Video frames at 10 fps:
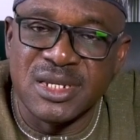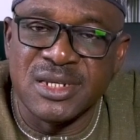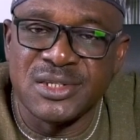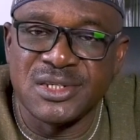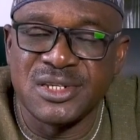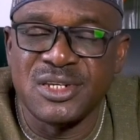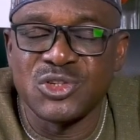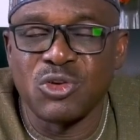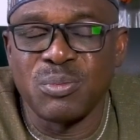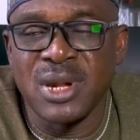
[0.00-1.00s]
is the
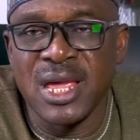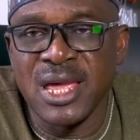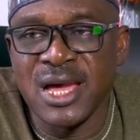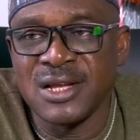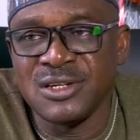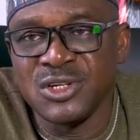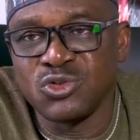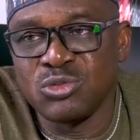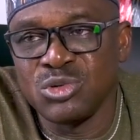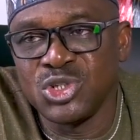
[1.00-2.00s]
supply and
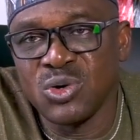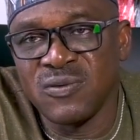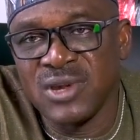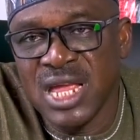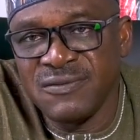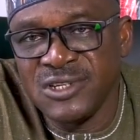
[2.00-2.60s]
distribution of life